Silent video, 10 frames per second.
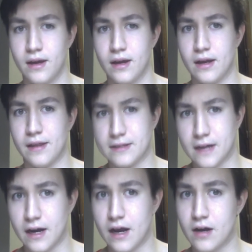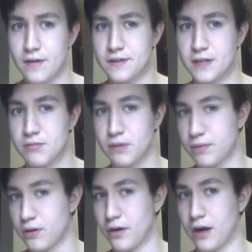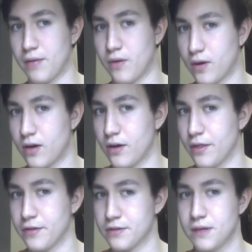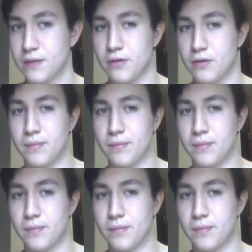And that's not a knock on the 6-week program or on those people,